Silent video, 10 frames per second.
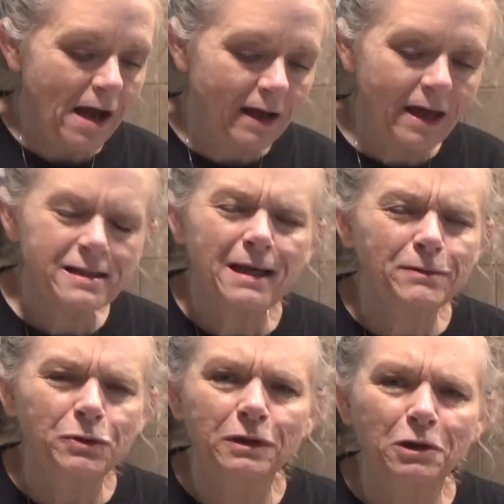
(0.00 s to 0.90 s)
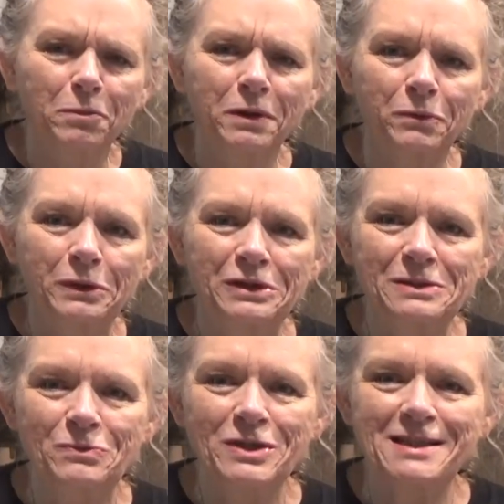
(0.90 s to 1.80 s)
I guess I'm doing a little bit of re
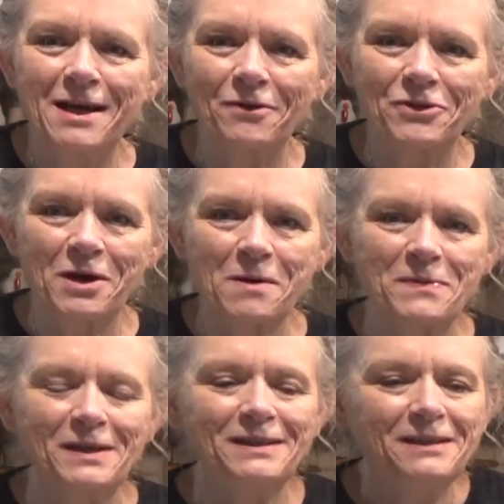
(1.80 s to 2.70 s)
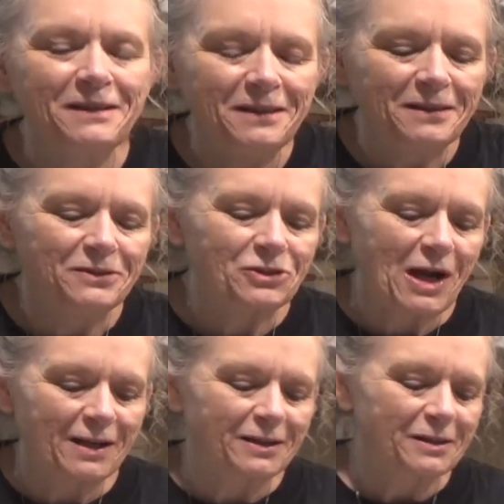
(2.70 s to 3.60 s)
retail therapy,
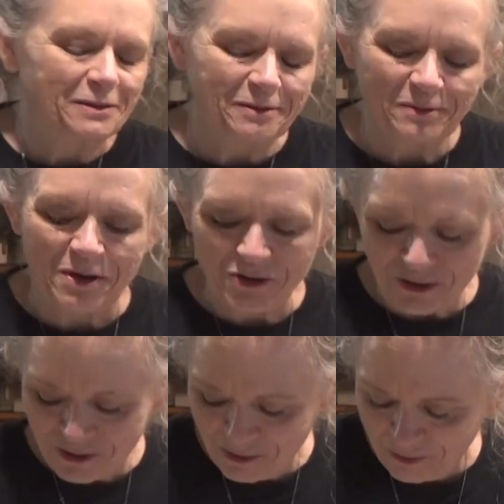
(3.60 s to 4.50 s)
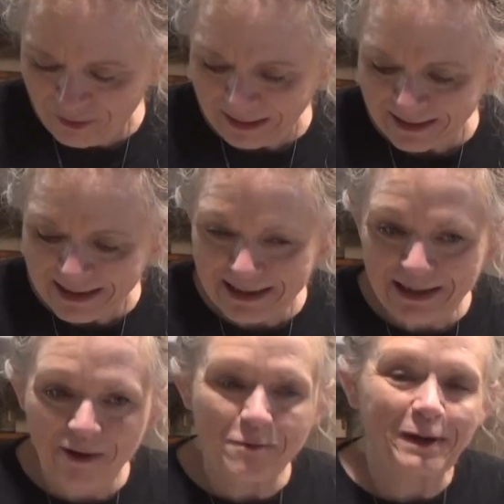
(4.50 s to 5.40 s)
trying to work through feelings and
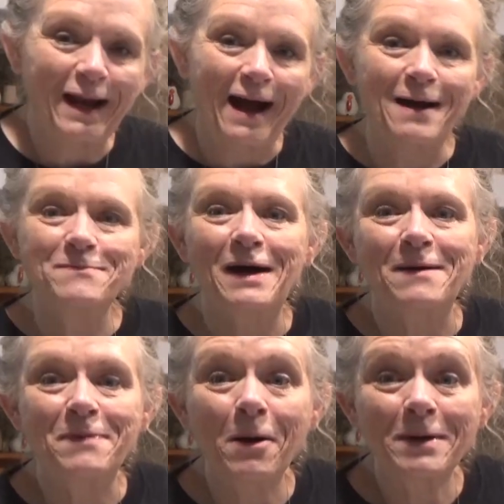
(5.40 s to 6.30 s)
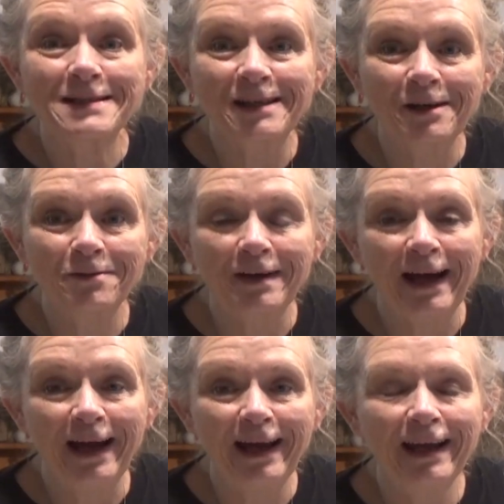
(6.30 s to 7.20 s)
stuff, but um, I bought myself
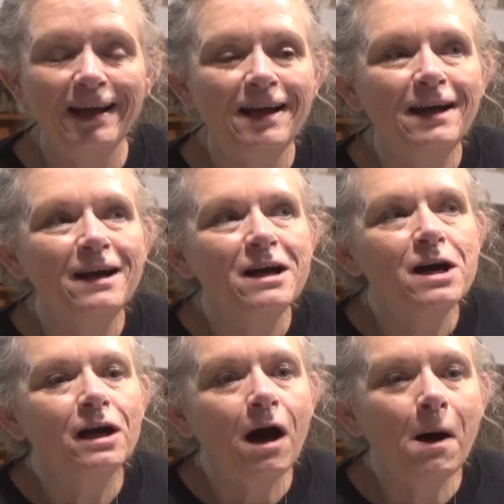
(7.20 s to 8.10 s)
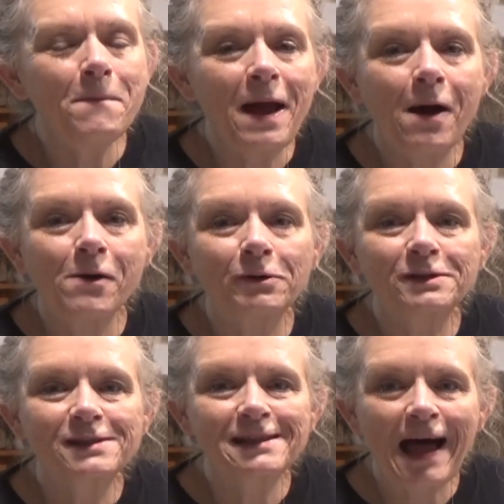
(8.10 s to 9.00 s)
a compound
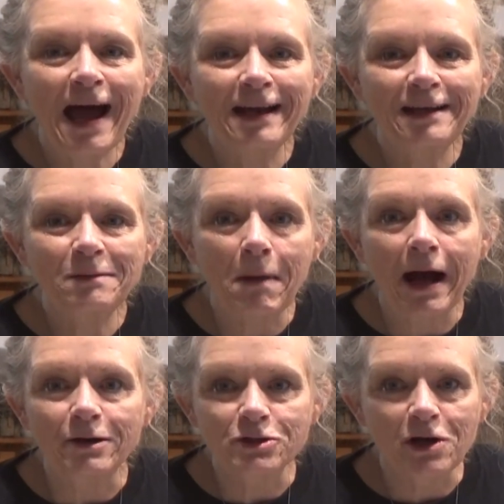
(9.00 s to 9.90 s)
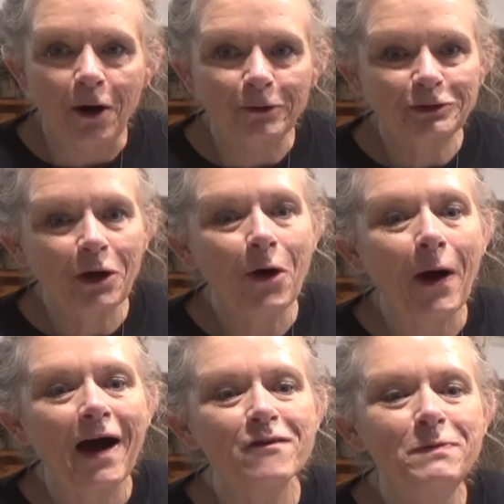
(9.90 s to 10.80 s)
sliding miter saw. So
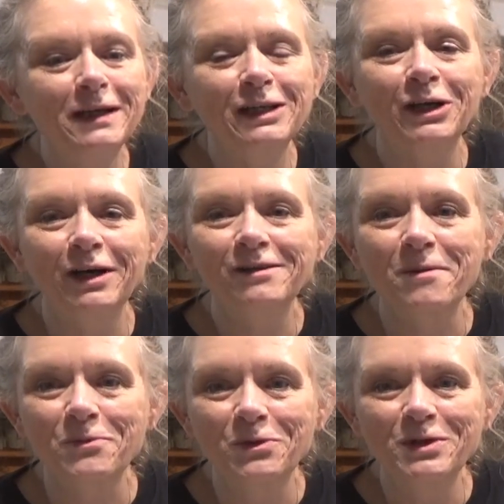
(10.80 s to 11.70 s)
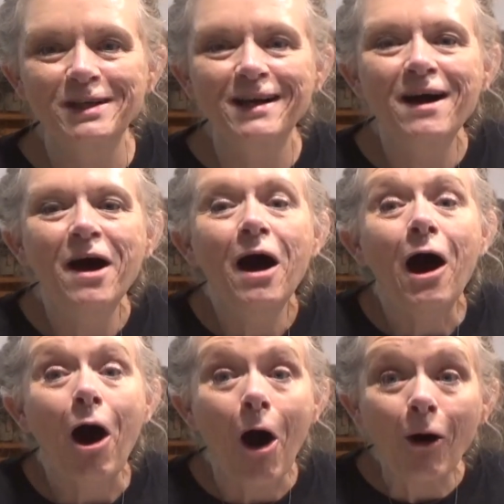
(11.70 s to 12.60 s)
I've been cutting up wood
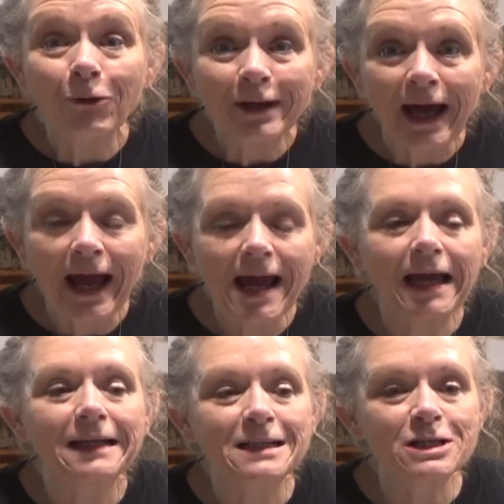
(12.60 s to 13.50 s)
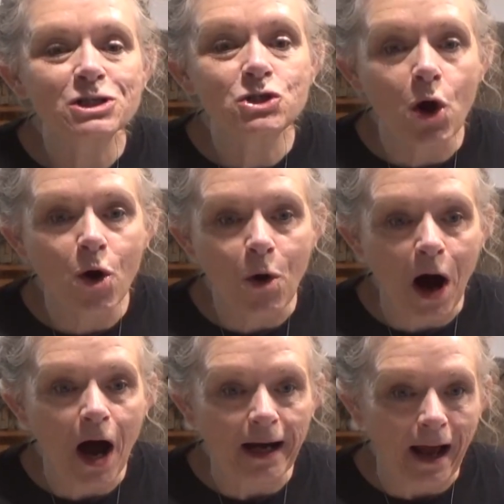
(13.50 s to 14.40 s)
all day and it is so
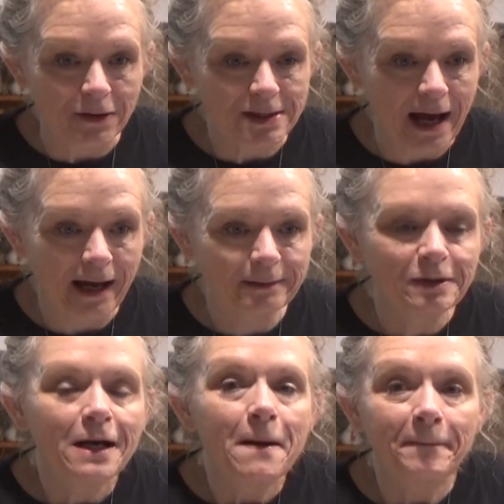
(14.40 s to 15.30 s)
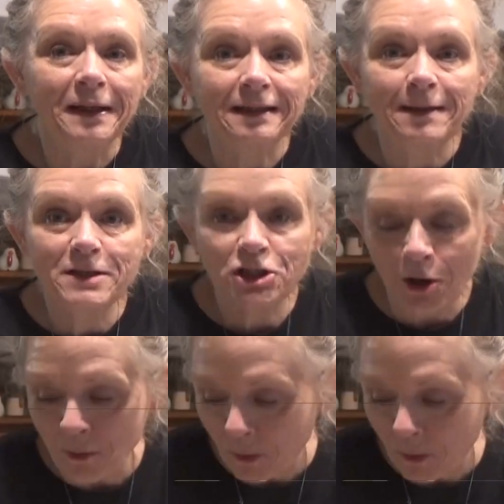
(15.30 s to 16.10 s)
hot outside. But let me show you